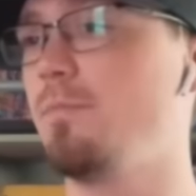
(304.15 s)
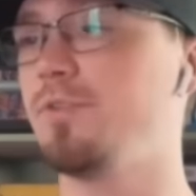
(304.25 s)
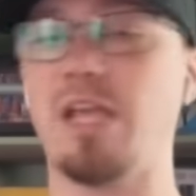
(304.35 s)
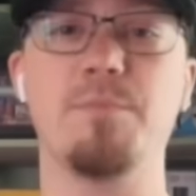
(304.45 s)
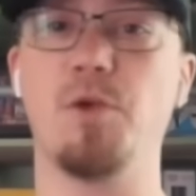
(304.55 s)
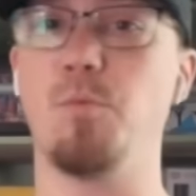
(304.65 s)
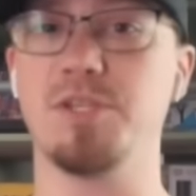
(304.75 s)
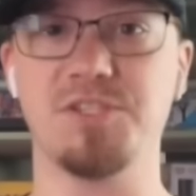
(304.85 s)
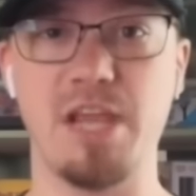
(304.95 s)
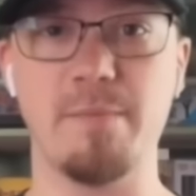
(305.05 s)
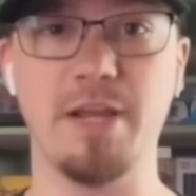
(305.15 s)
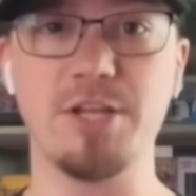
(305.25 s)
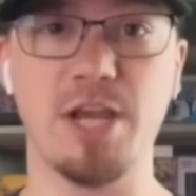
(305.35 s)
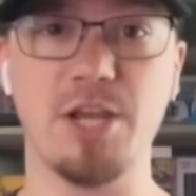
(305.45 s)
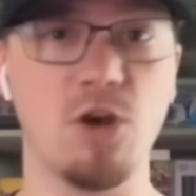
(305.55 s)
Same thing with Steam and
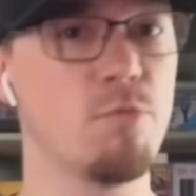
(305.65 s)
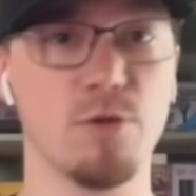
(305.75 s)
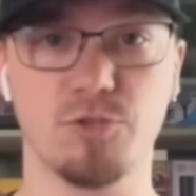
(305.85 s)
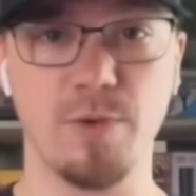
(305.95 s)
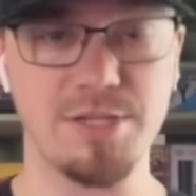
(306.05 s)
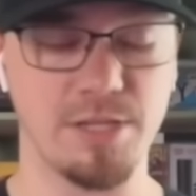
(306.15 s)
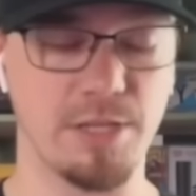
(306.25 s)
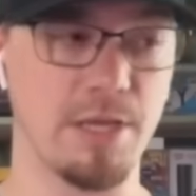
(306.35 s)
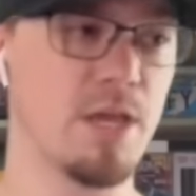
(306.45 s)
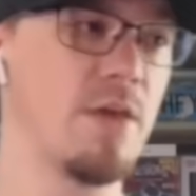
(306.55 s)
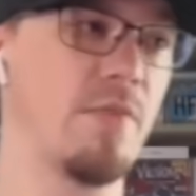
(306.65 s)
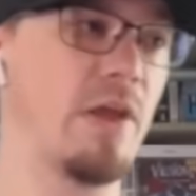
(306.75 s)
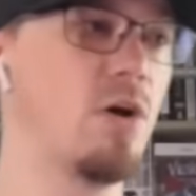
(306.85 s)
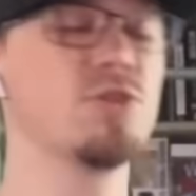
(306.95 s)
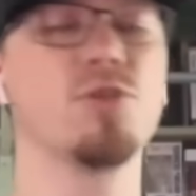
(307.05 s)
itch.io most recently.
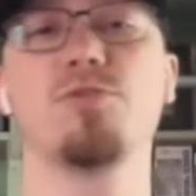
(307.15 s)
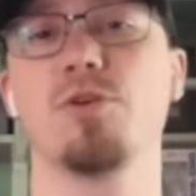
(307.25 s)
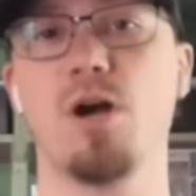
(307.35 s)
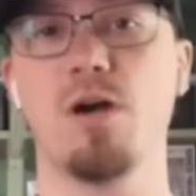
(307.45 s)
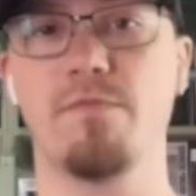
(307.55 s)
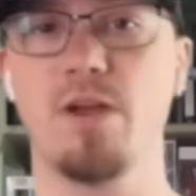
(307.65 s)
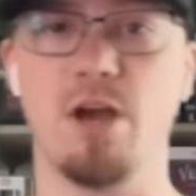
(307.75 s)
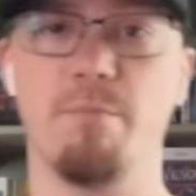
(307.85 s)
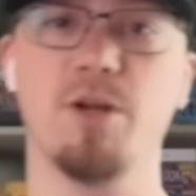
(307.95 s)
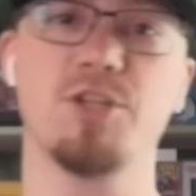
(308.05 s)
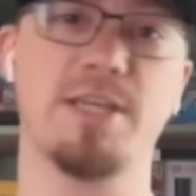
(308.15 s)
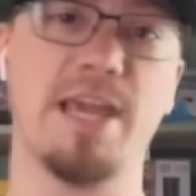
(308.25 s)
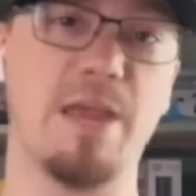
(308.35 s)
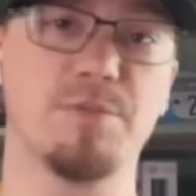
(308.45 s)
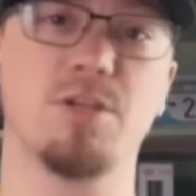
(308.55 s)
They also took off a bunch of
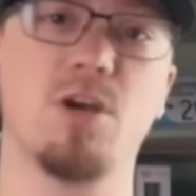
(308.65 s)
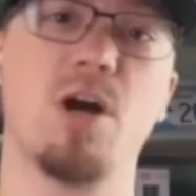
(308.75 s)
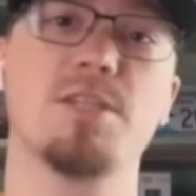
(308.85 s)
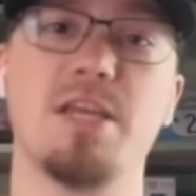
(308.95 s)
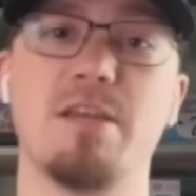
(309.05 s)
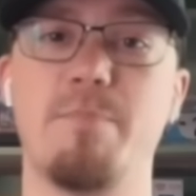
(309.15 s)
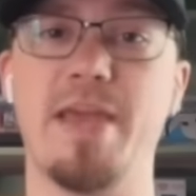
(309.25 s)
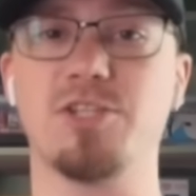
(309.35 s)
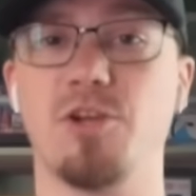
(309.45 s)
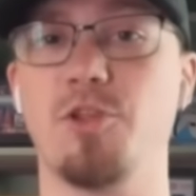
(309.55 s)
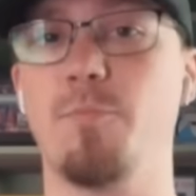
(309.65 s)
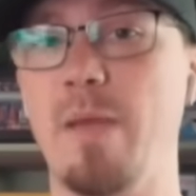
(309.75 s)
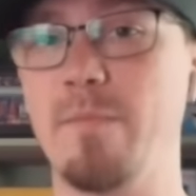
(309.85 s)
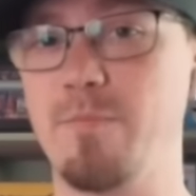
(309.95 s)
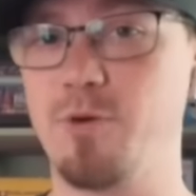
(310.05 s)
games and content based on their
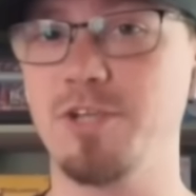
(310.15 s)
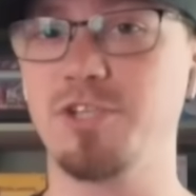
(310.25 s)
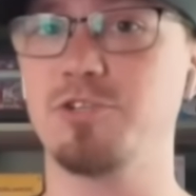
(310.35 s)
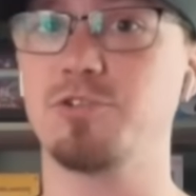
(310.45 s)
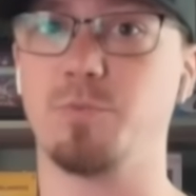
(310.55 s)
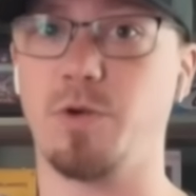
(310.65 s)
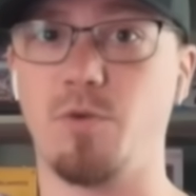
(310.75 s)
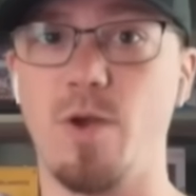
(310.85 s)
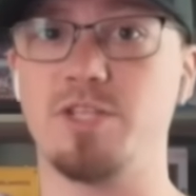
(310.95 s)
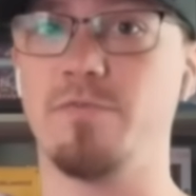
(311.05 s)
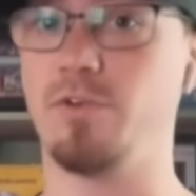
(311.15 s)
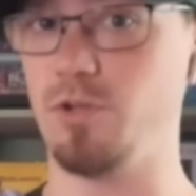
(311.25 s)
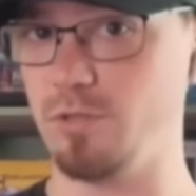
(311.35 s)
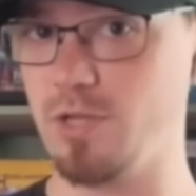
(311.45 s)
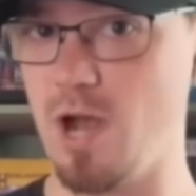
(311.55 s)
payment processors' request of
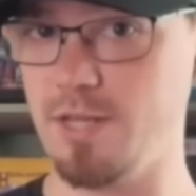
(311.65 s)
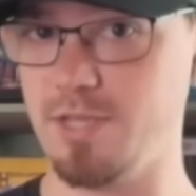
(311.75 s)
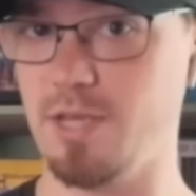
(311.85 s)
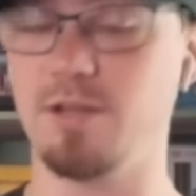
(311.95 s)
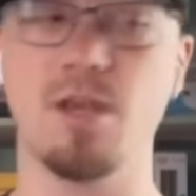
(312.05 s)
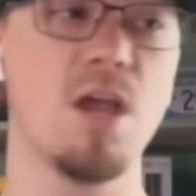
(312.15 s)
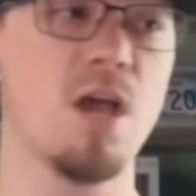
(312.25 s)
adult content.